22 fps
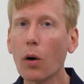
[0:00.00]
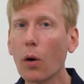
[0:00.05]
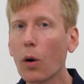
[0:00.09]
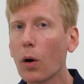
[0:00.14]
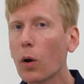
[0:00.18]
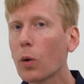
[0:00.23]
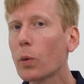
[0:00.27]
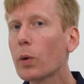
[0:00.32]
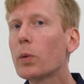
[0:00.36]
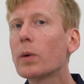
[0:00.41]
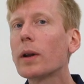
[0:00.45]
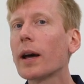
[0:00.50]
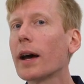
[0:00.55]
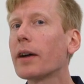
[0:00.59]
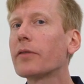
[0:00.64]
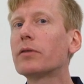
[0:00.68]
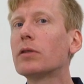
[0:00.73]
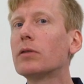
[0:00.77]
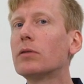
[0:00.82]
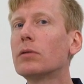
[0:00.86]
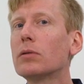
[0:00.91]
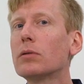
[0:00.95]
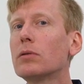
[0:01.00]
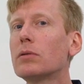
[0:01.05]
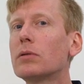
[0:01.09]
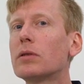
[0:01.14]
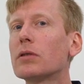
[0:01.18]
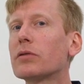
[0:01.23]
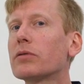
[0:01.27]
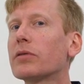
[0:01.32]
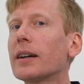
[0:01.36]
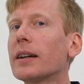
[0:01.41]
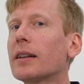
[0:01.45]
All we would have to do
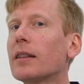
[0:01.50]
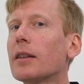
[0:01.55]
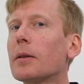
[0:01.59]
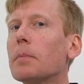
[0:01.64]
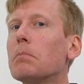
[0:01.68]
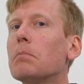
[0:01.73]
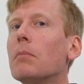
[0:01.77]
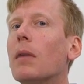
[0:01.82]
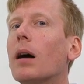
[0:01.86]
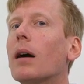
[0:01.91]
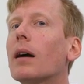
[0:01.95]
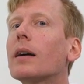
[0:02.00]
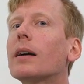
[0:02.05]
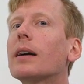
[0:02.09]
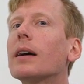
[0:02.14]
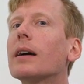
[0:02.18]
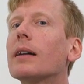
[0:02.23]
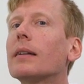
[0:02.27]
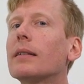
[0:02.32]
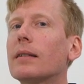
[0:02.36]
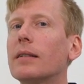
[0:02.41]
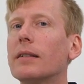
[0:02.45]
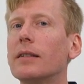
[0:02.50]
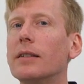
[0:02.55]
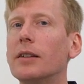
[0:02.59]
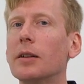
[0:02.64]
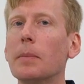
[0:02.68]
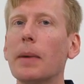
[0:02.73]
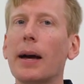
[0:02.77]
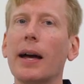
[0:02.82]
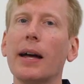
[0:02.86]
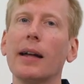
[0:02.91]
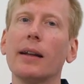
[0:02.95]
to find the market
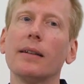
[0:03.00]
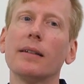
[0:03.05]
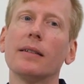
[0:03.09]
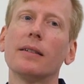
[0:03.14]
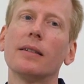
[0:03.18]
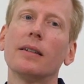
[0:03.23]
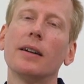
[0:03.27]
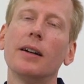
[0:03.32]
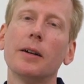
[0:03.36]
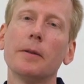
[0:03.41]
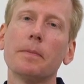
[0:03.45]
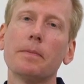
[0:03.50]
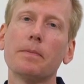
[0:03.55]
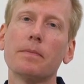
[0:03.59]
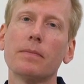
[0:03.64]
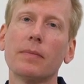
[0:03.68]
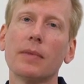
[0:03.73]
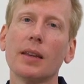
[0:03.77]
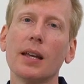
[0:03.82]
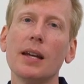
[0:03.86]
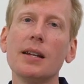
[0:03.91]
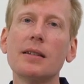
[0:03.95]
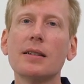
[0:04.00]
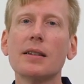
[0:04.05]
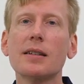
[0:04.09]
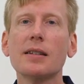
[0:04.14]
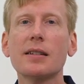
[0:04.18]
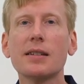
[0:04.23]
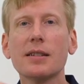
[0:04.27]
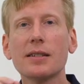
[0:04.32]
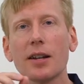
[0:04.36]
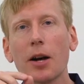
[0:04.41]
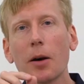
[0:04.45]
demand is to
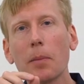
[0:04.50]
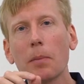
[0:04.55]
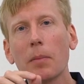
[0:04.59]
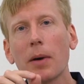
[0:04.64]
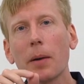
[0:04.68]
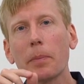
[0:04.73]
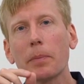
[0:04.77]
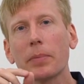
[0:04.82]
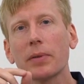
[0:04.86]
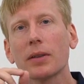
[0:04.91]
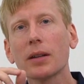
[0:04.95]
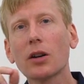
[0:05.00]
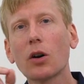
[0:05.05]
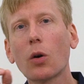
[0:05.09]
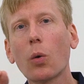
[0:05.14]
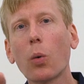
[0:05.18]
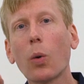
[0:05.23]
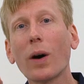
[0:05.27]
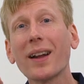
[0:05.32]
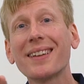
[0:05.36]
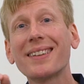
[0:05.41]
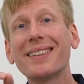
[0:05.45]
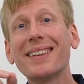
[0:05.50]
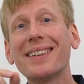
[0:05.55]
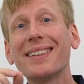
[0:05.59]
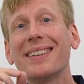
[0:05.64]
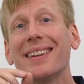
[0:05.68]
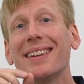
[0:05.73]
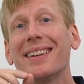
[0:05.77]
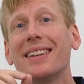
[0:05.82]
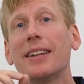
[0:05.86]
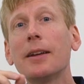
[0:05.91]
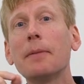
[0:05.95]
sum up the
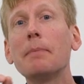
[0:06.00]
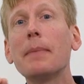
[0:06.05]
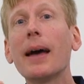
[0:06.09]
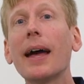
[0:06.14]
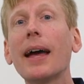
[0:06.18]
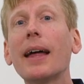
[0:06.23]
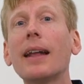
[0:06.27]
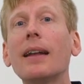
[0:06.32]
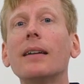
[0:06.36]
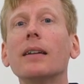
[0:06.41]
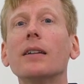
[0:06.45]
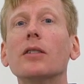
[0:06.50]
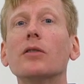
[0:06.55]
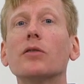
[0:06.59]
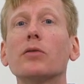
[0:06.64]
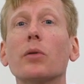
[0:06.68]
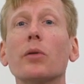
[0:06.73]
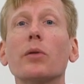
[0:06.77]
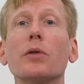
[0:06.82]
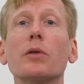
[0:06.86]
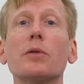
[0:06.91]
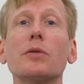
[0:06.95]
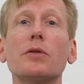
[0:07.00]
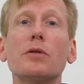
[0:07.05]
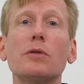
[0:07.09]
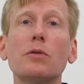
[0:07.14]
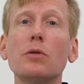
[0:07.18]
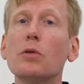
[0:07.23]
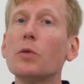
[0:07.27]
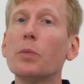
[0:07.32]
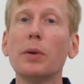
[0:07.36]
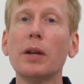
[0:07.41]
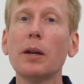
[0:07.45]
quantity demanded for those
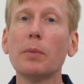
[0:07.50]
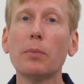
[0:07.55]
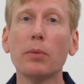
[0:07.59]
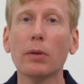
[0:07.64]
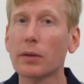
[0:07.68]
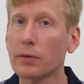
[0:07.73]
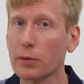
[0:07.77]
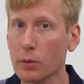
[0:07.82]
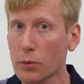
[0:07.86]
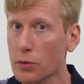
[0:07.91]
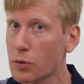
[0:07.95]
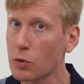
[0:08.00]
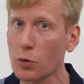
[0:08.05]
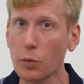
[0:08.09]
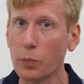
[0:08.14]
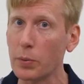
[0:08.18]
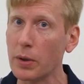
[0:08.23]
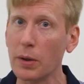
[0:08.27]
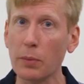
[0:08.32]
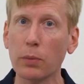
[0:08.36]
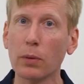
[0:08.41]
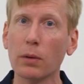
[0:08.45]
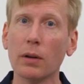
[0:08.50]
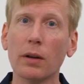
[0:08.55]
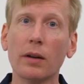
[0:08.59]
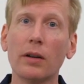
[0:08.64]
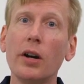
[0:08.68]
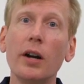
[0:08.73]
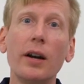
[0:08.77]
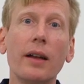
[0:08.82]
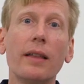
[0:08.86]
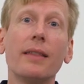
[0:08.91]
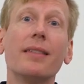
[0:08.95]
two people, if those two people
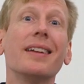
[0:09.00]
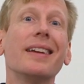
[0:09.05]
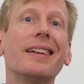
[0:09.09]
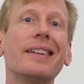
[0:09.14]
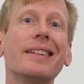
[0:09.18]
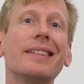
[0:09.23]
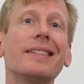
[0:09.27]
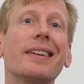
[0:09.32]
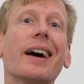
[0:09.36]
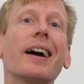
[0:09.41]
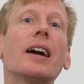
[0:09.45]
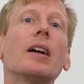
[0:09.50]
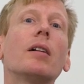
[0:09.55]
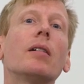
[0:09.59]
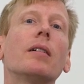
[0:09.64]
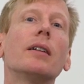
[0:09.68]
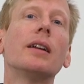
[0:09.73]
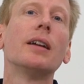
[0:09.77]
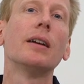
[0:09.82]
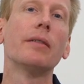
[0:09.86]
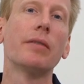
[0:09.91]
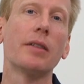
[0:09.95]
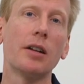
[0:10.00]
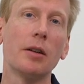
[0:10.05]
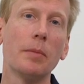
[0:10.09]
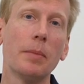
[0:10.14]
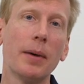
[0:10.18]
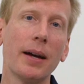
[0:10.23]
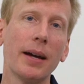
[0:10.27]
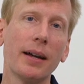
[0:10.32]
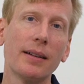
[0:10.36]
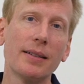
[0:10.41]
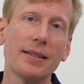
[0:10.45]
are the entirety of the
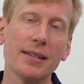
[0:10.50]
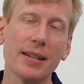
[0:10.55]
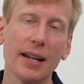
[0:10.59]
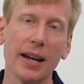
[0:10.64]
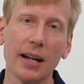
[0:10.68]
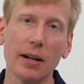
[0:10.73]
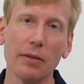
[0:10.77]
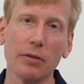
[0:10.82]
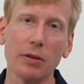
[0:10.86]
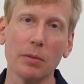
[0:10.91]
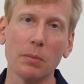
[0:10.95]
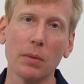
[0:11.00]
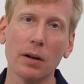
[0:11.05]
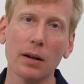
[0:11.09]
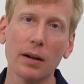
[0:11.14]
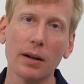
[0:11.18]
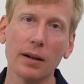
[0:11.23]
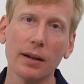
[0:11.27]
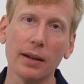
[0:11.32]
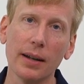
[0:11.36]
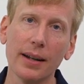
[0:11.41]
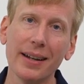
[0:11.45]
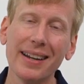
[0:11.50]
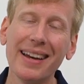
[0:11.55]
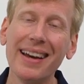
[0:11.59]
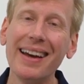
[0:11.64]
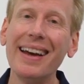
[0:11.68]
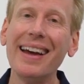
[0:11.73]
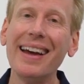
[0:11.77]
demand side of the market,